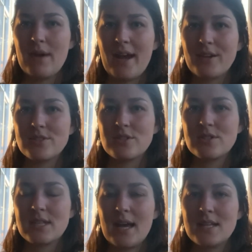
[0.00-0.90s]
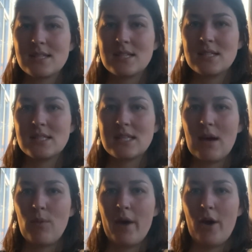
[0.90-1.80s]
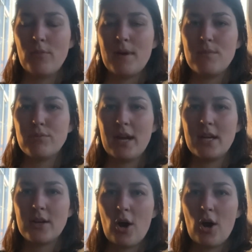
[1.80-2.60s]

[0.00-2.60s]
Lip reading: exercises that will help my brain